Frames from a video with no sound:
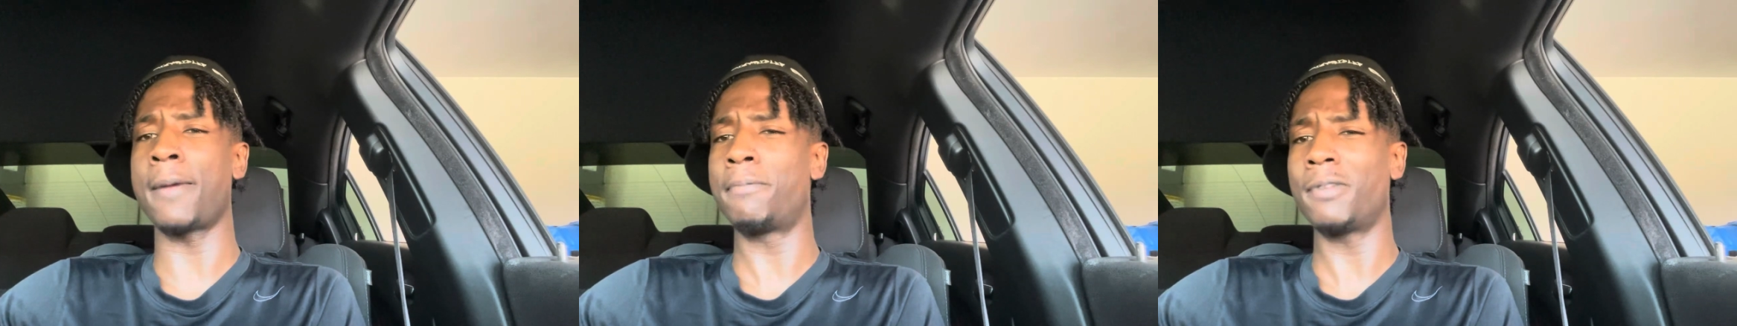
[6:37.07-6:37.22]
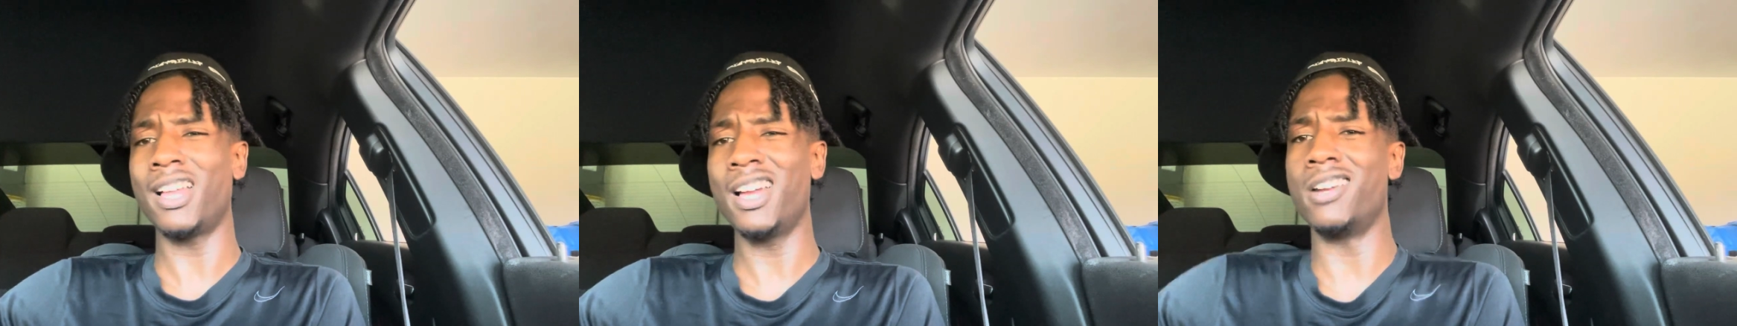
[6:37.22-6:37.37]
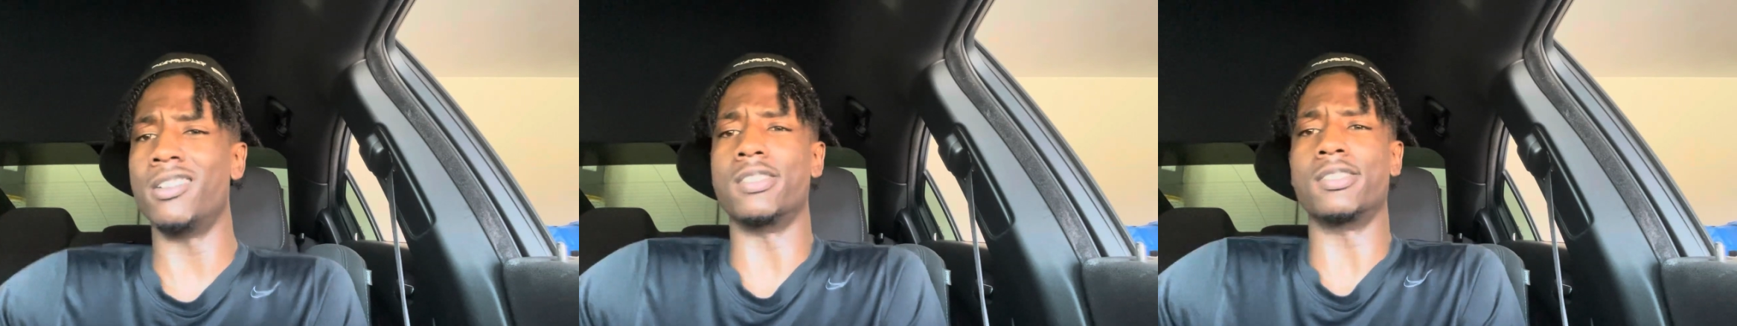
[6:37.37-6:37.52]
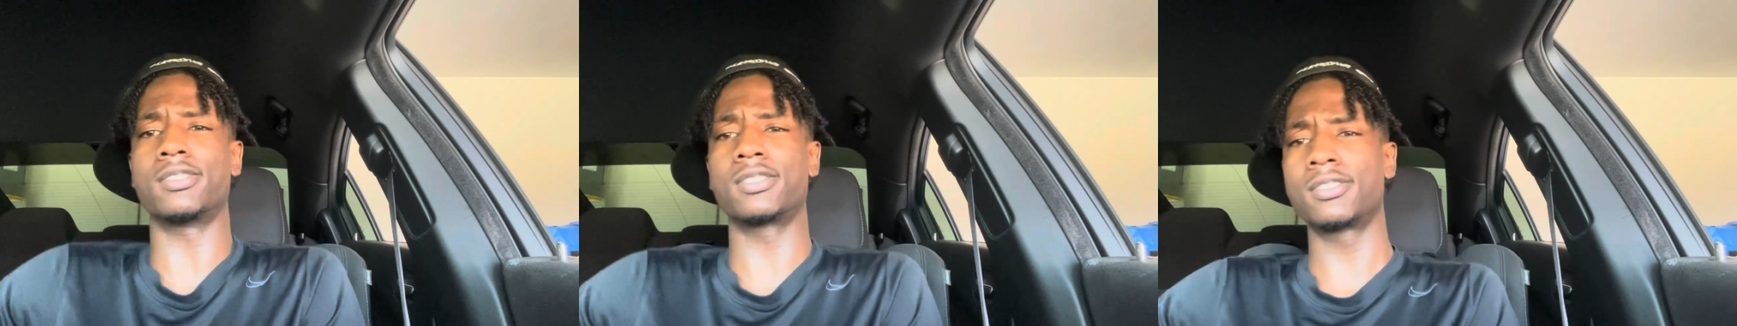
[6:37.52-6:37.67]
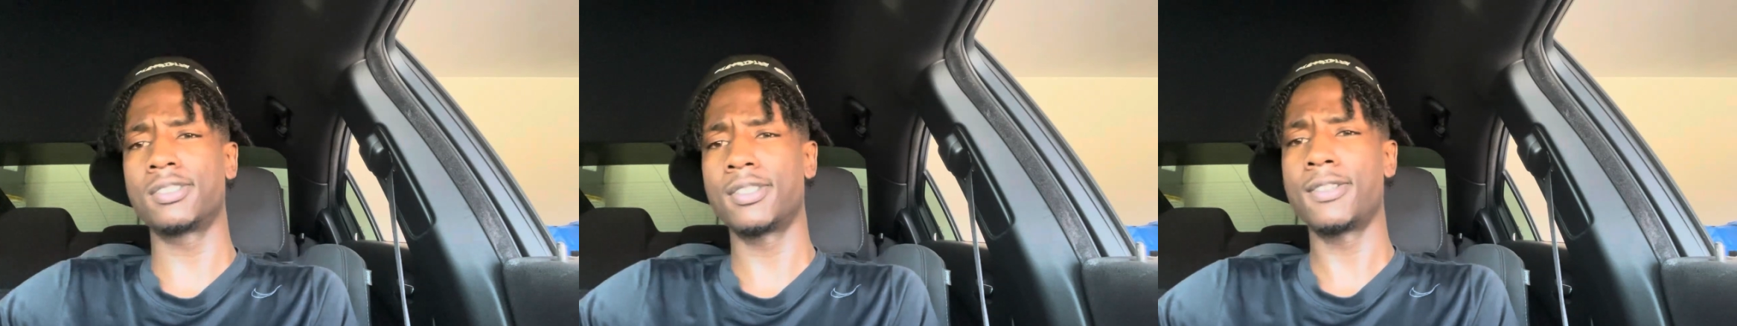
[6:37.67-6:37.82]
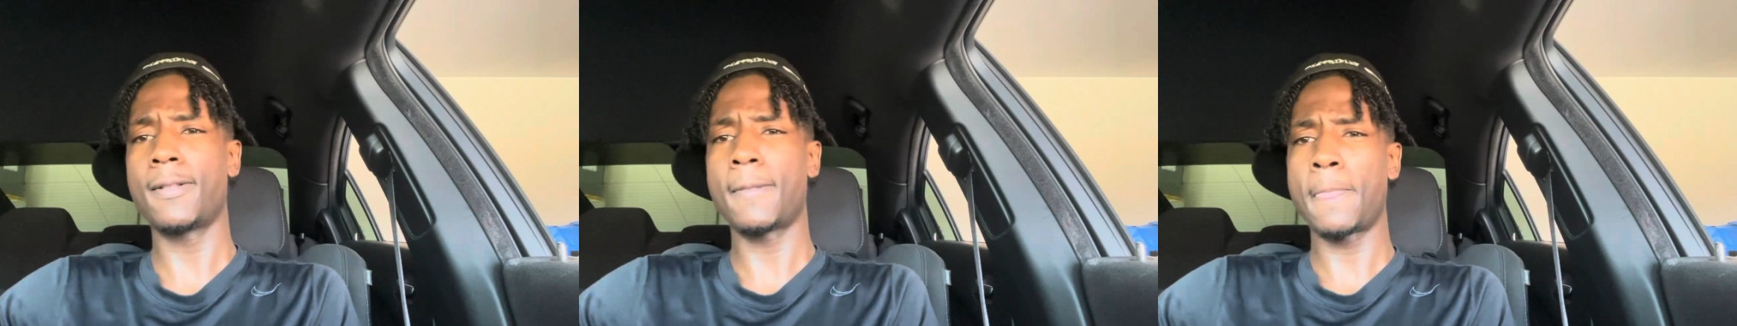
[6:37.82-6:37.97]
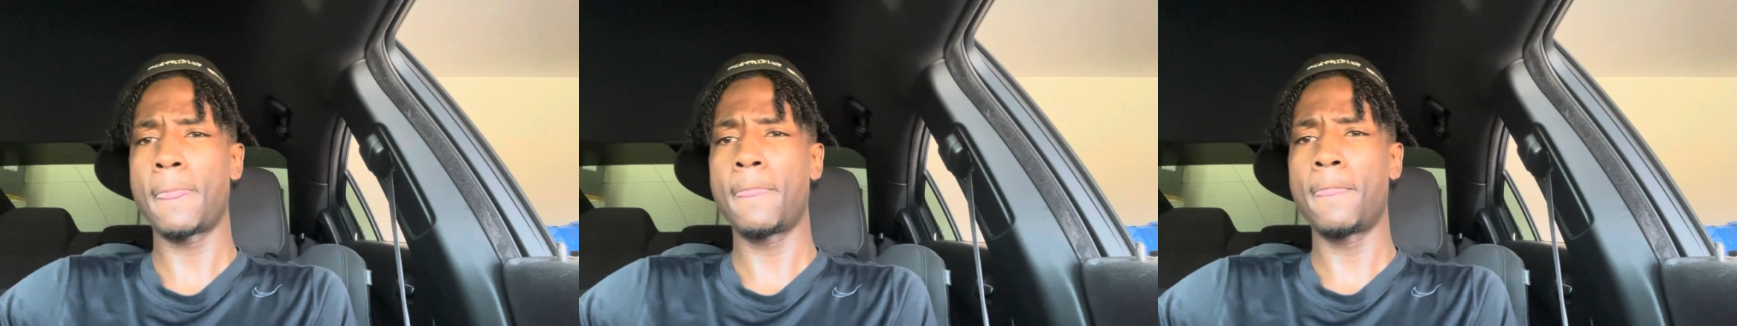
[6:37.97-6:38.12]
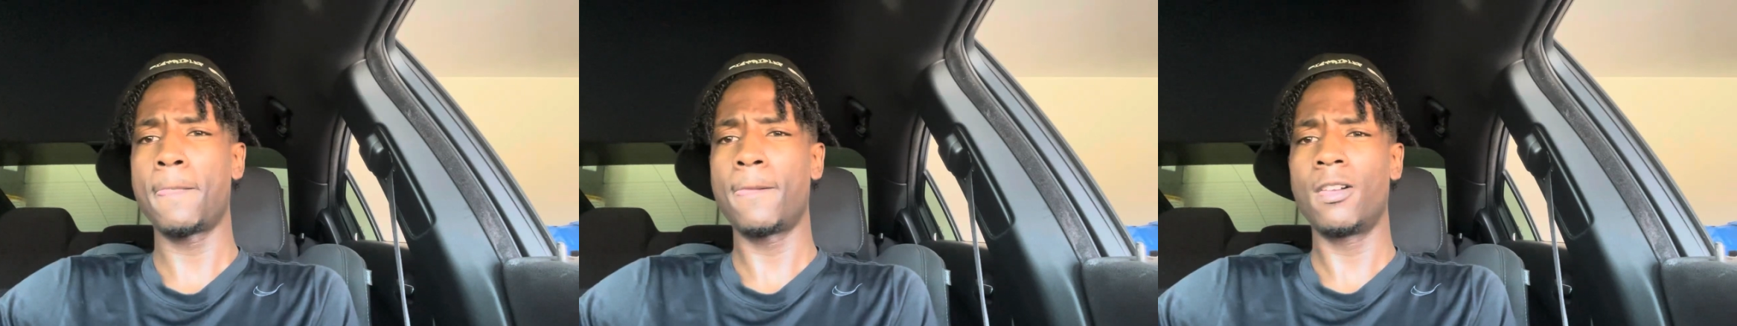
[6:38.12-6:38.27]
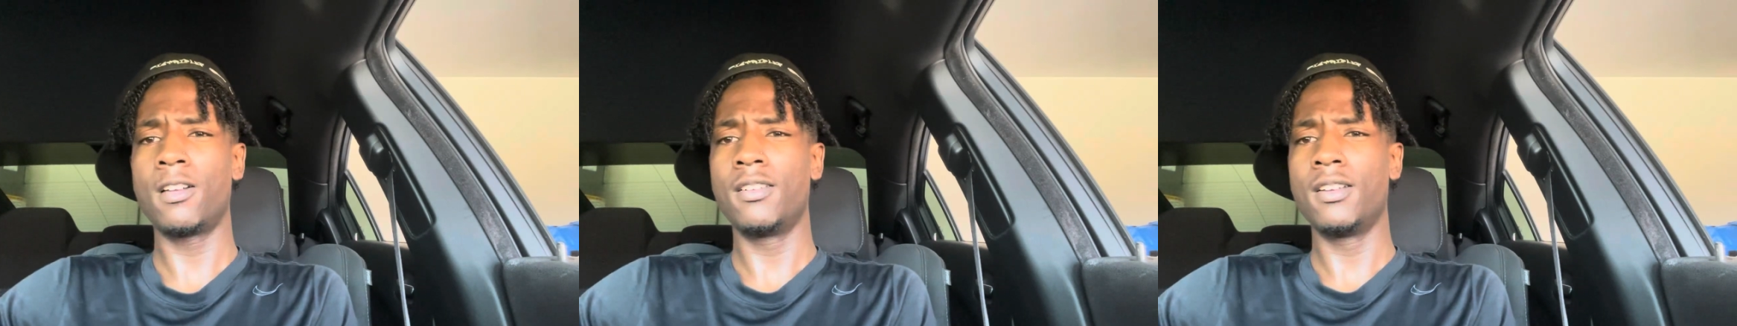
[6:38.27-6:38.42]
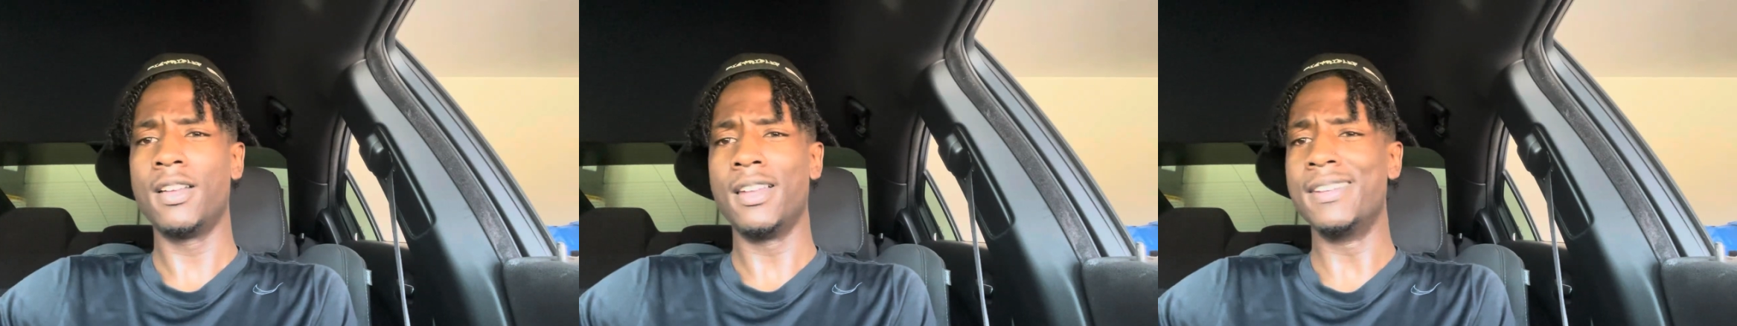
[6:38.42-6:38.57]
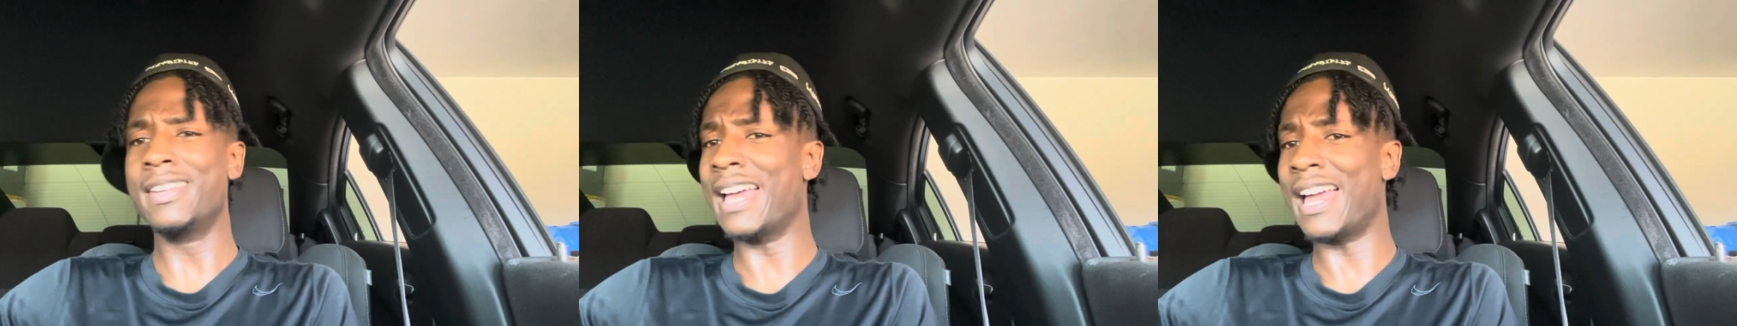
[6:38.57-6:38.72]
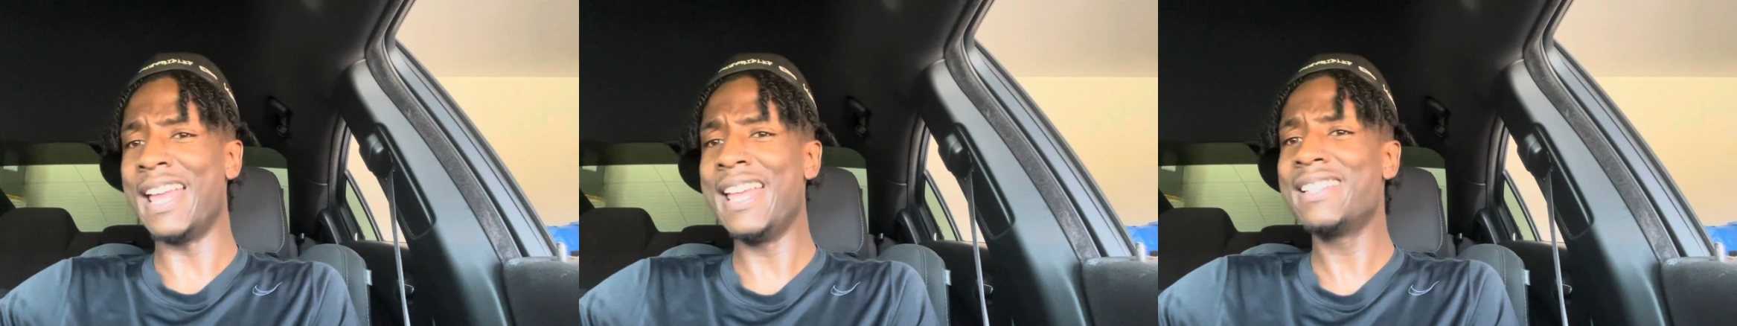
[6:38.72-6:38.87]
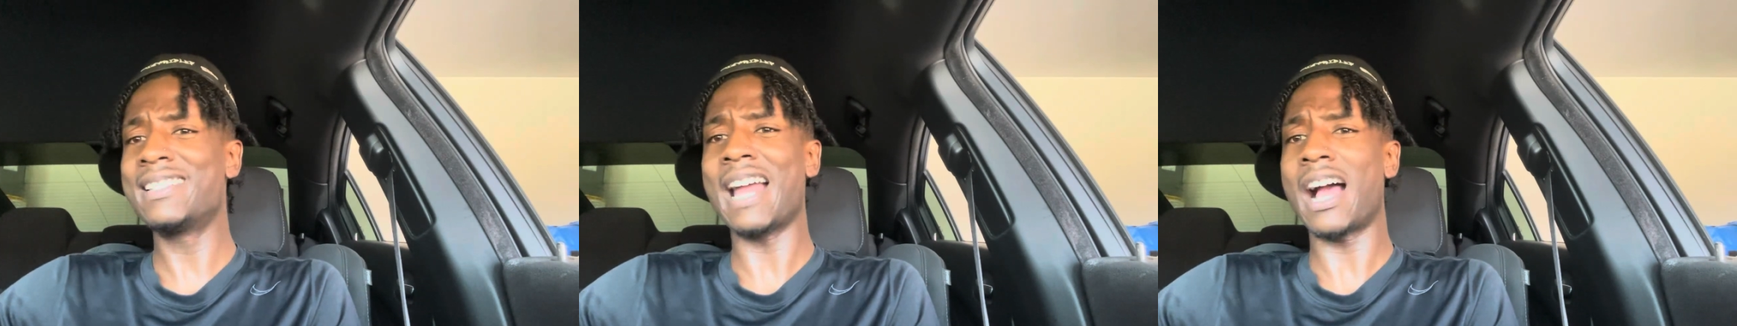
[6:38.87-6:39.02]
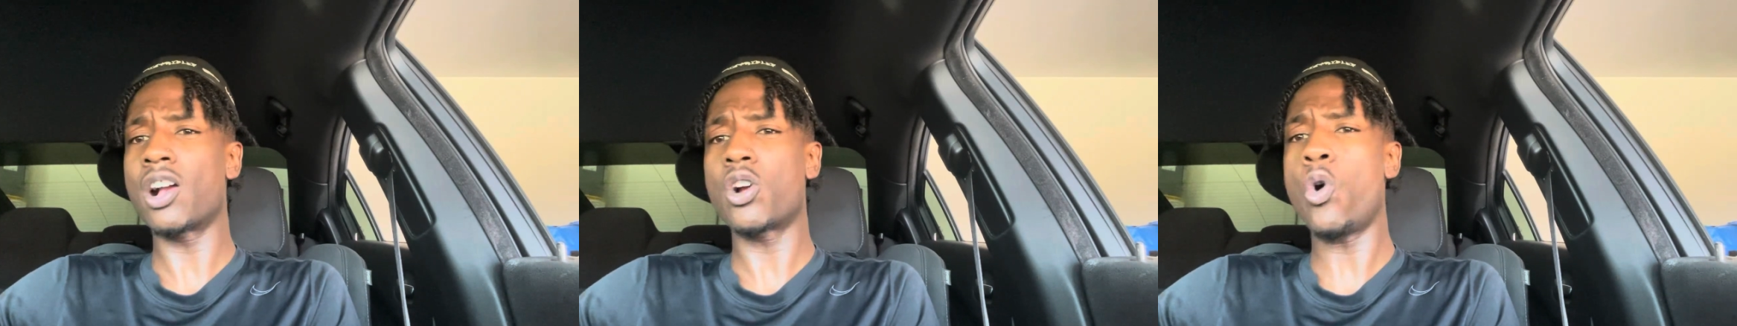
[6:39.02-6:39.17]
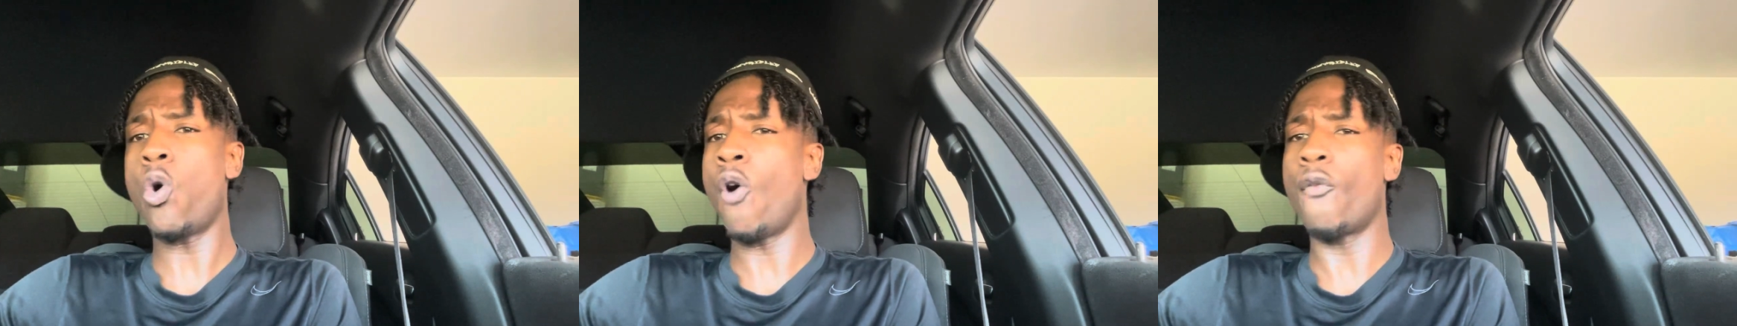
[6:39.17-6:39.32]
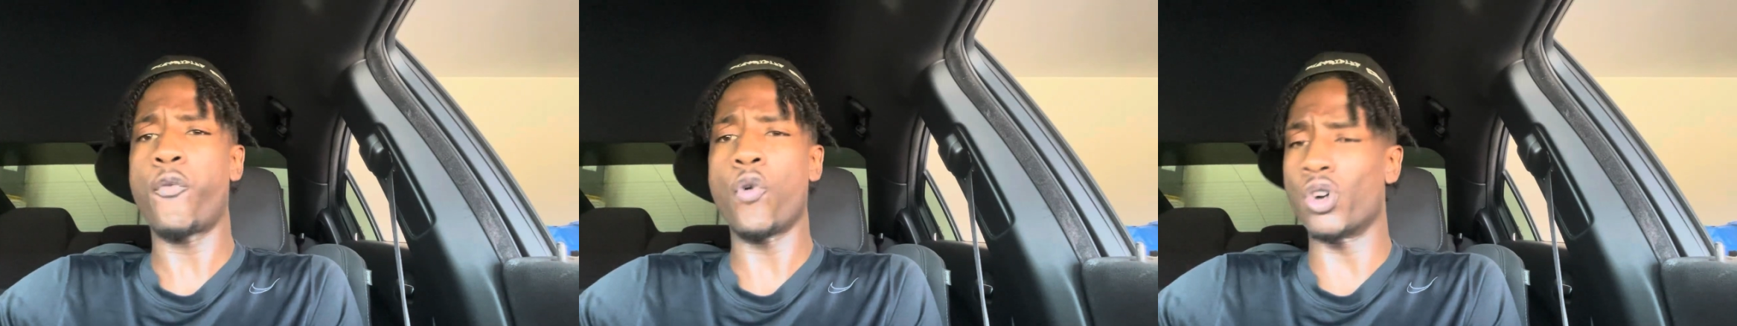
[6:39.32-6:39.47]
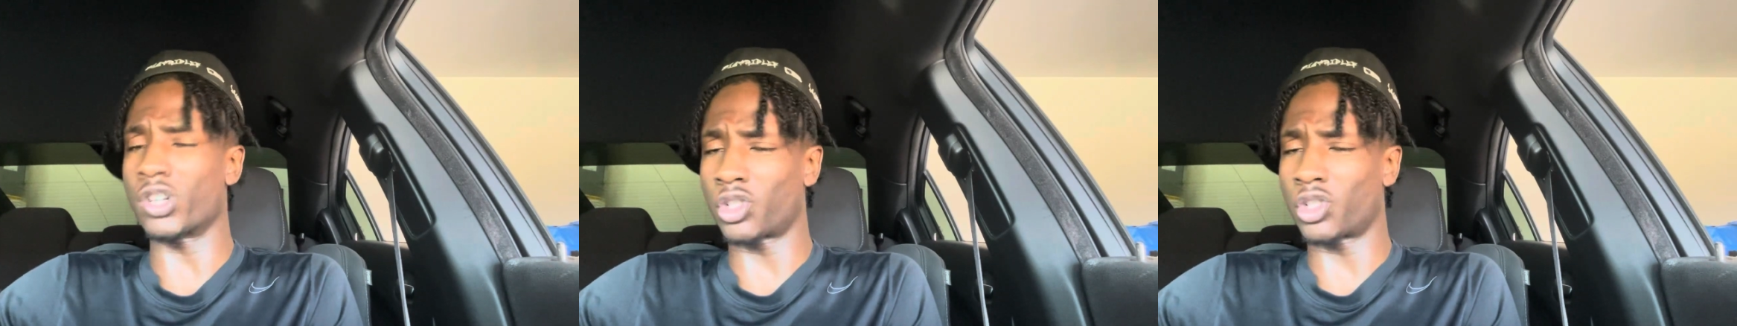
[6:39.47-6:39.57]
players that he's not going for.